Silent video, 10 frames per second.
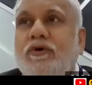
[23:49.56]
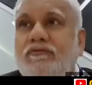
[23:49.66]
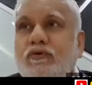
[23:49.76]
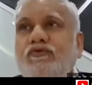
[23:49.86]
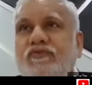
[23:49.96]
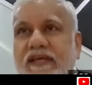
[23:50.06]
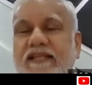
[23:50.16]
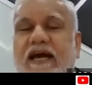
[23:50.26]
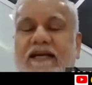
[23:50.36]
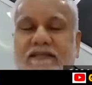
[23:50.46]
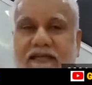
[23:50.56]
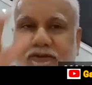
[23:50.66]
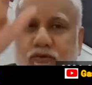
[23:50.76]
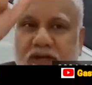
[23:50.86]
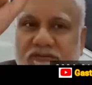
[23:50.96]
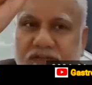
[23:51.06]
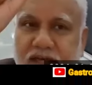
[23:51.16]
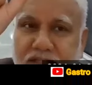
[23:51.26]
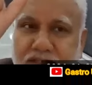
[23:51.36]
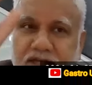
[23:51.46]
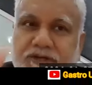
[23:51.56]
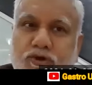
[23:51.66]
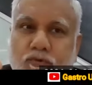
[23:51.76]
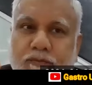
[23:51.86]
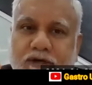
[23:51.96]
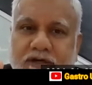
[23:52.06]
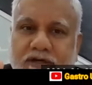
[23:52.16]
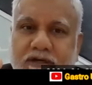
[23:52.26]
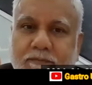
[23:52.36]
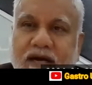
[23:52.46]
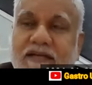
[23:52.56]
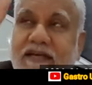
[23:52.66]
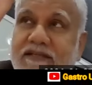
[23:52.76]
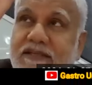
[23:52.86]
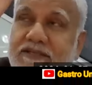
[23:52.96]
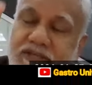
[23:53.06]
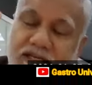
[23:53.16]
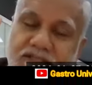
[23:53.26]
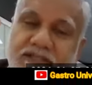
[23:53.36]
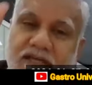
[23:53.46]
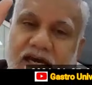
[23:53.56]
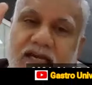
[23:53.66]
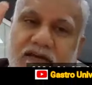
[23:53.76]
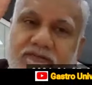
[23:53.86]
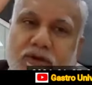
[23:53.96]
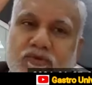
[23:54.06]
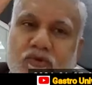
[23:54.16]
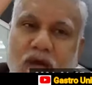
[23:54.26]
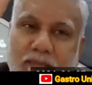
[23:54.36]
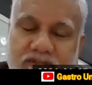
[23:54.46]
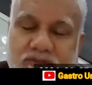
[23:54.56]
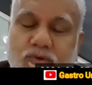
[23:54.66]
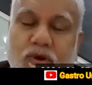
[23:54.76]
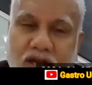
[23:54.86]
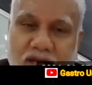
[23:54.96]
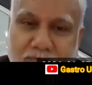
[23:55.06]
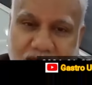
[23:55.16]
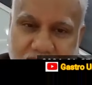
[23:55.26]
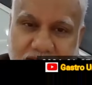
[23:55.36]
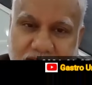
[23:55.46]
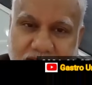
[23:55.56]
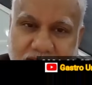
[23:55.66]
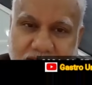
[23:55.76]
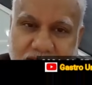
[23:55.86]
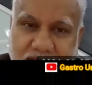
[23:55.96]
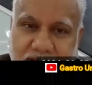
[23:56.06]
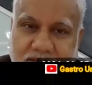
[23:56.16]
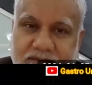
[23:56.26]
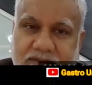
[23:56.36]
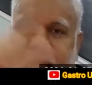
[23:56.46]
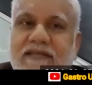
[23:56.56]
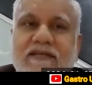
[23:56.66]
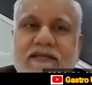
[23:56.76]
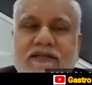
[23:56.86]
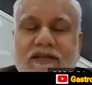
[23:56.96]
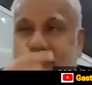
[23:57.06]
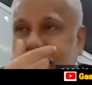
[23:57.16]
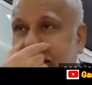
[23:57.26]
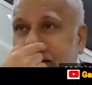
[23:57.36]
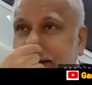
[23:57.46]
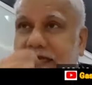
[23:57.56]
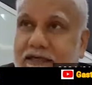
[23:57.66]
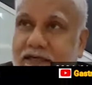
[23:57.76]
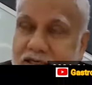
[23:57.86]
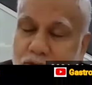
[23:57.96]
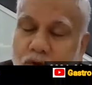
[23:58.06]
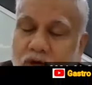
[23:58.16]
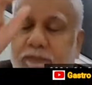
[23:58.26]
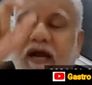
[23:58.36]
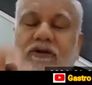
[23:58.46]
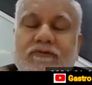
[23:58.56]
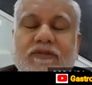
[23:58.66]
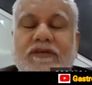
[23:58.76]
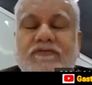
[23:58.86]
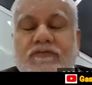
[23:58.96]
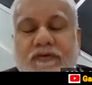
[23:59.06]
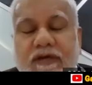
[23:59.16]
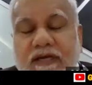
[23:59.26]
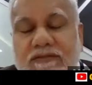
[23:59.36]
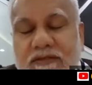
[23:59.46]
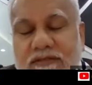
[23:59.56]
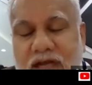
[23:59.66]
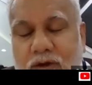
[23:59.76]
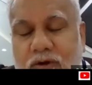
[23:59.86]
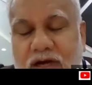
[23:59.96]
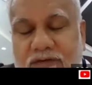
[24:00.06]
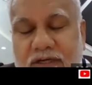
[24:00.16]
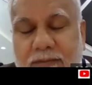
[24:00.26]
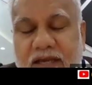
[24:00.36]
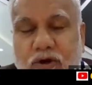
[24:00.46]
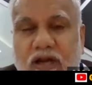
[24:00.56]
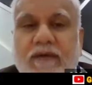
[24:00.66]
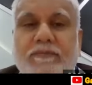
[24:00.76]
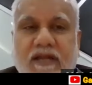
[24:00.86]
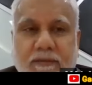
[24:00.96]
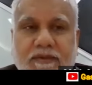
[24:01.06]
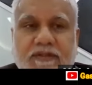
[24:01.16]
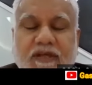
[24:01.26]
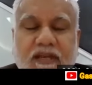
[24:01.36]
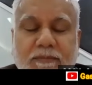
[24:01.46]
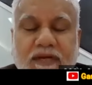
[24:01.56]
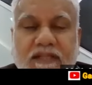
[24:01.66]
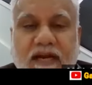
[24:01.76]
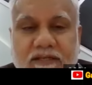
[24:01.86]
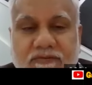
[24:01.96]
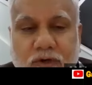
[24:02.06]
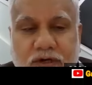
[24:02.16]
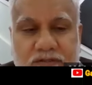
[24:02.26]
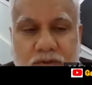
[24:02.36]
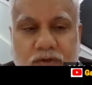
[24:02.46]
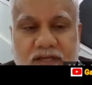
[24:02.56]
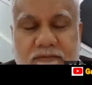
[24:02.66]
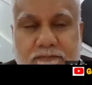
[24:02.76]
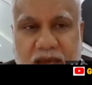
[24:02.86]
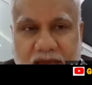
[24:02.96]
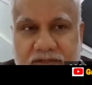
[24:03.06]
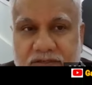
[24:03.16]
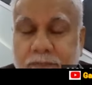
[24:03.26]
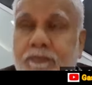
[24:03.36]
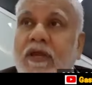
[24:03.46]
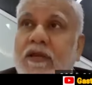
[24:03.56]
So if you see that you are still in the tube, but there is a change in color from squamous to columnar, that indicates that the lower part of the esophagus is now covered by columnar epithelium, and that is what is known as Barrett's.